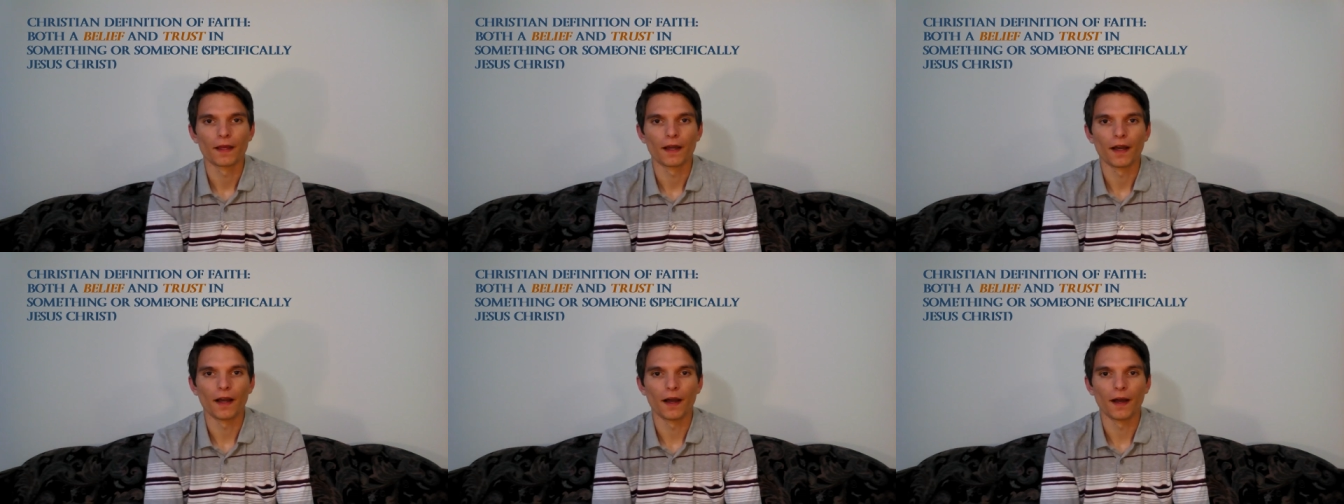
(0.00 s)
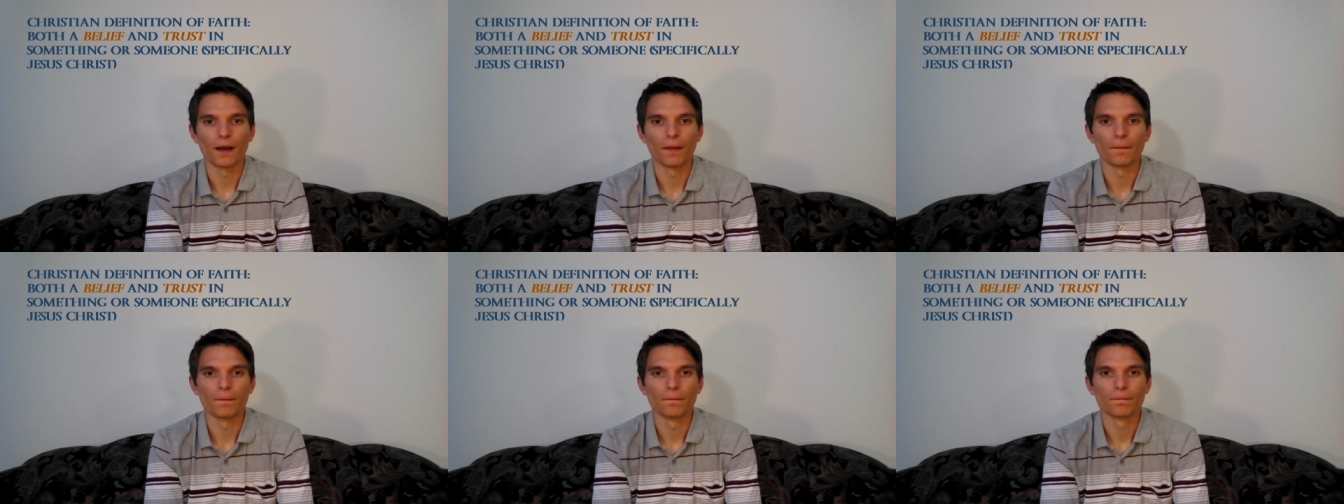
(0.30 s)

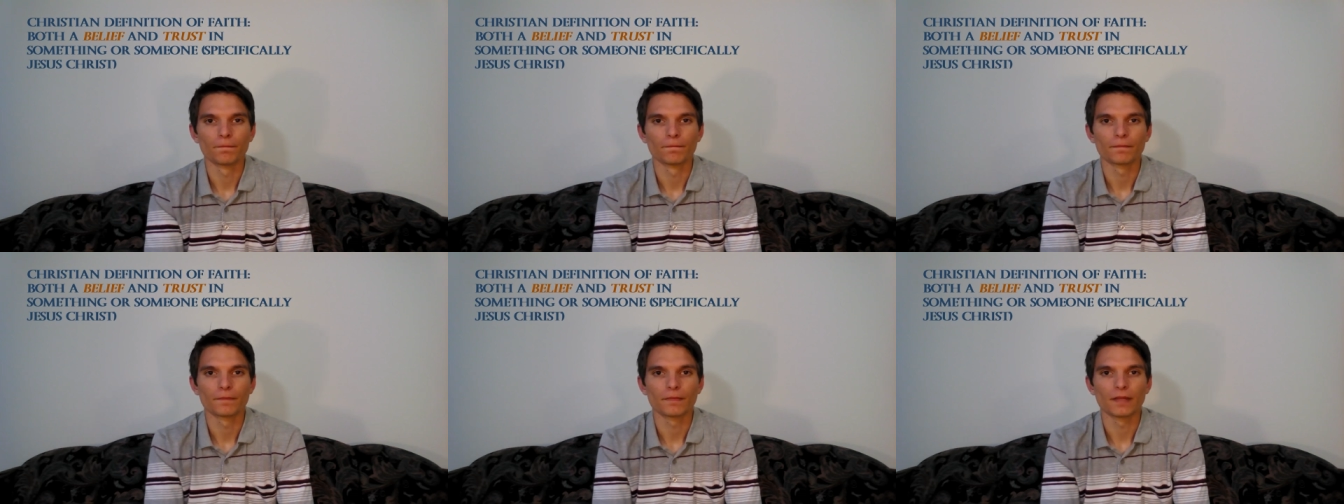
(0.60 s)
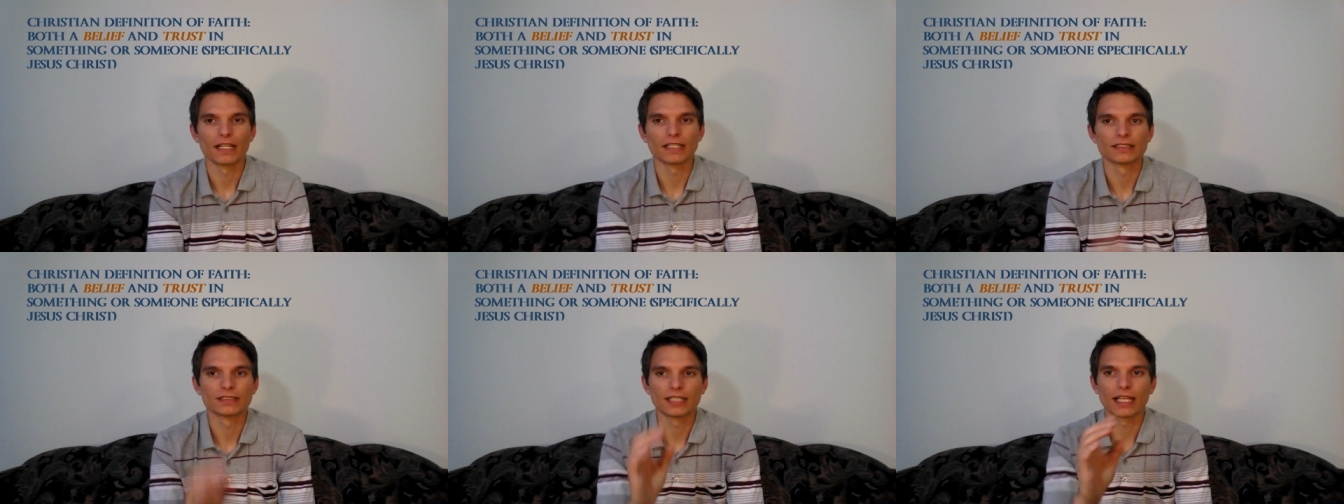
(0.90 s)
Um,
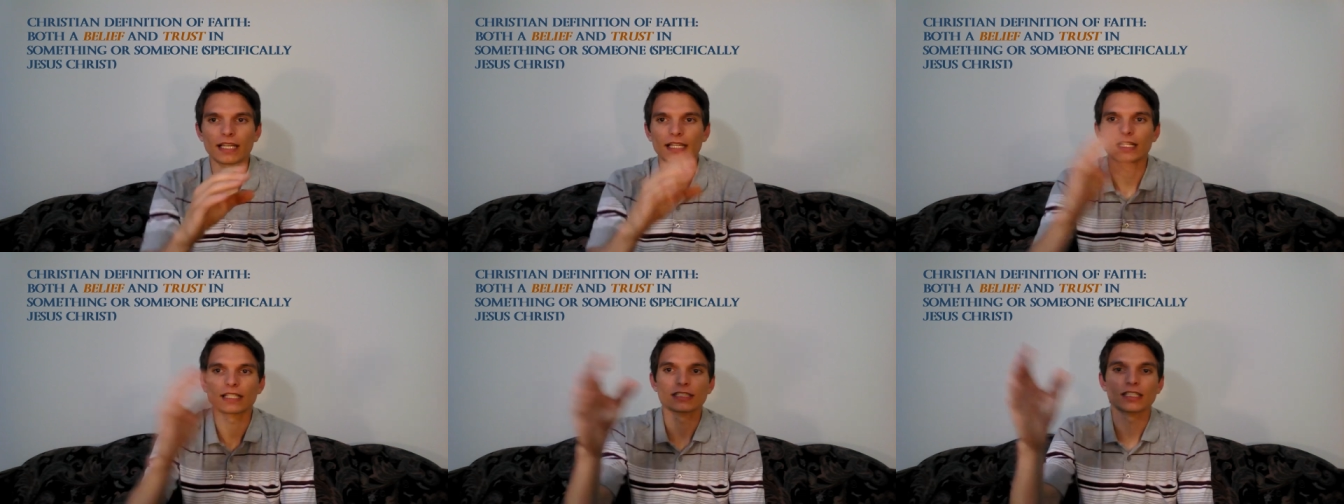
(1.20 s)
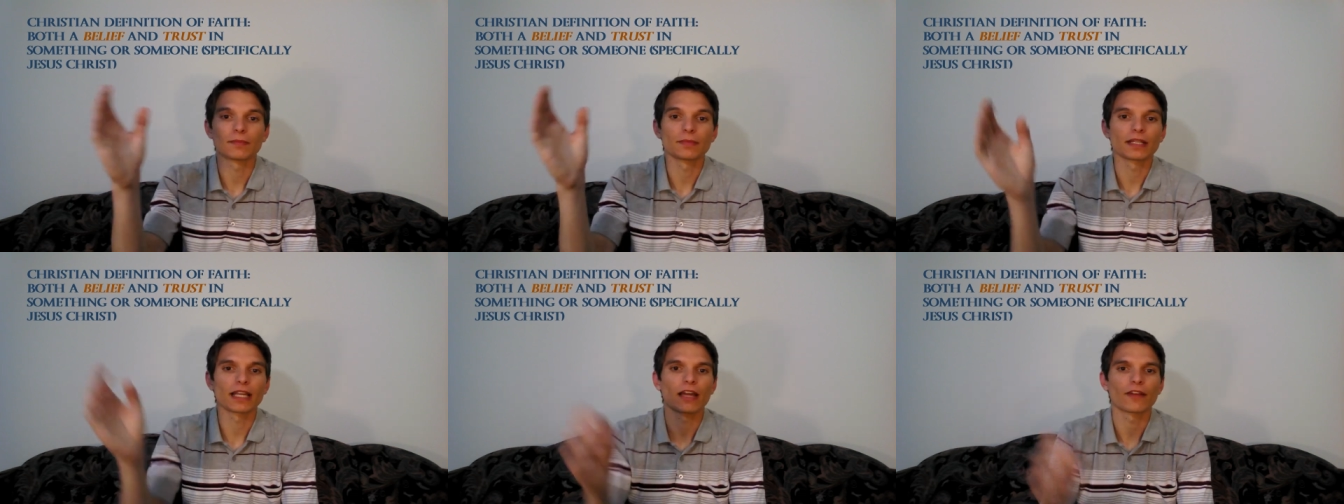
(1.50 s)
it's taking
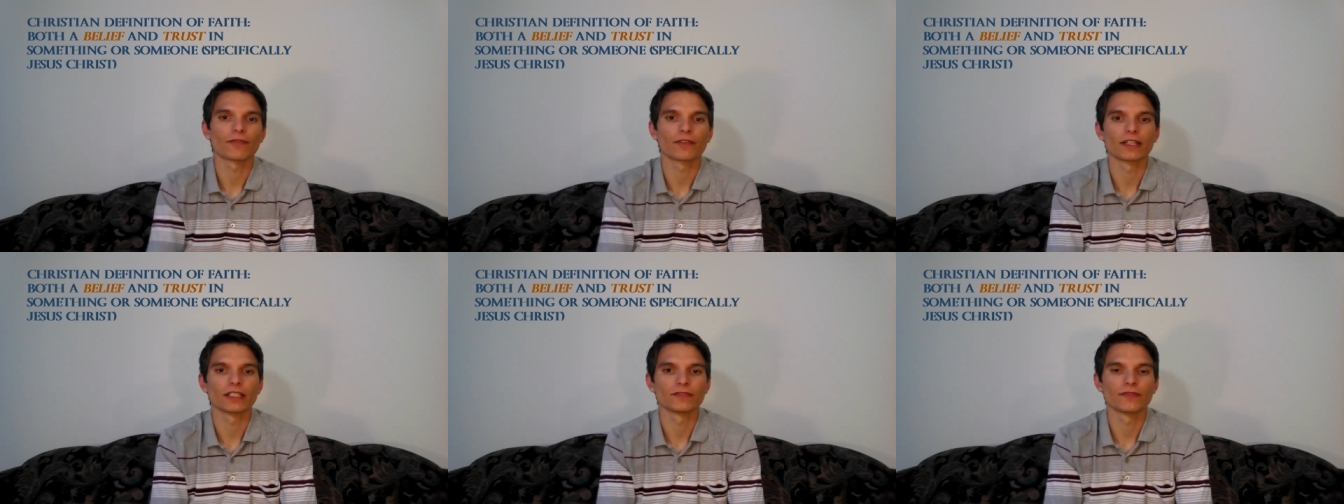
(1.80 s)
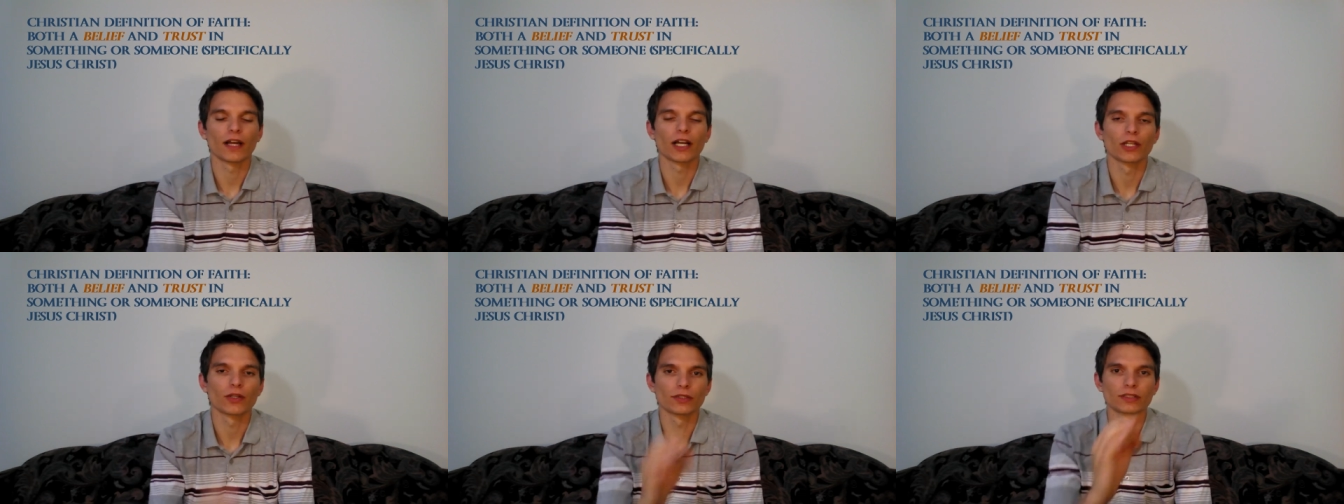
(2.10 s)
something at face
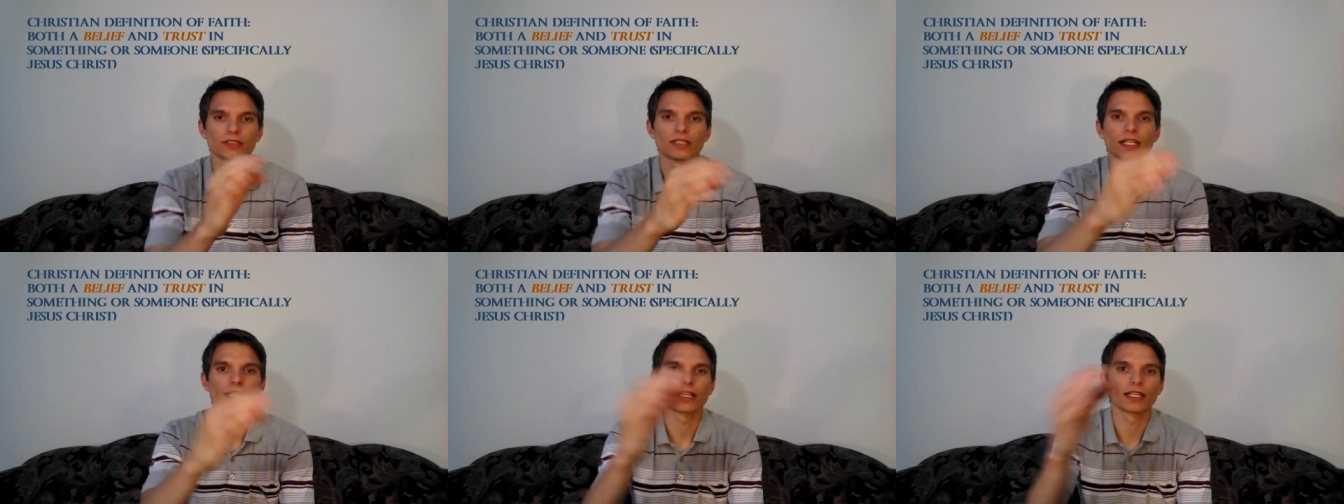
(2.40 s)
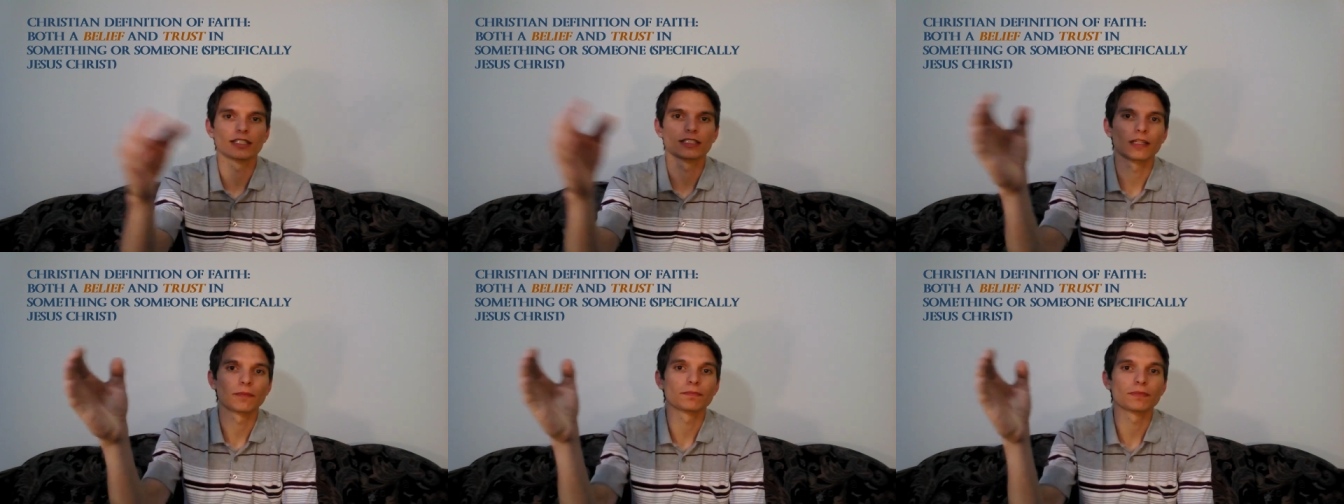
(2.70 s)
value. It's
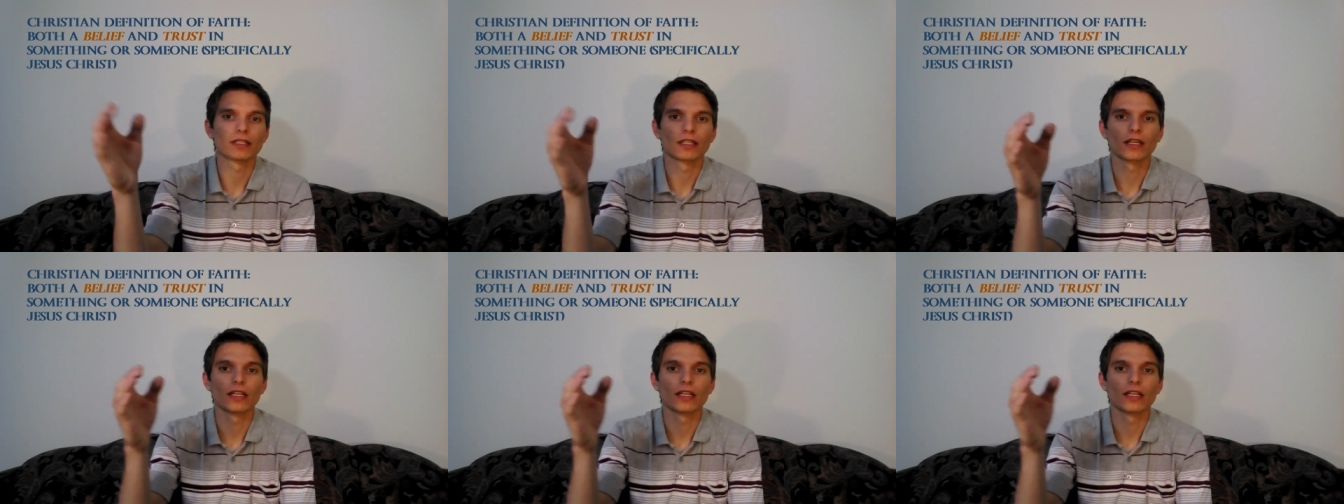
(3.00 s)
taking something.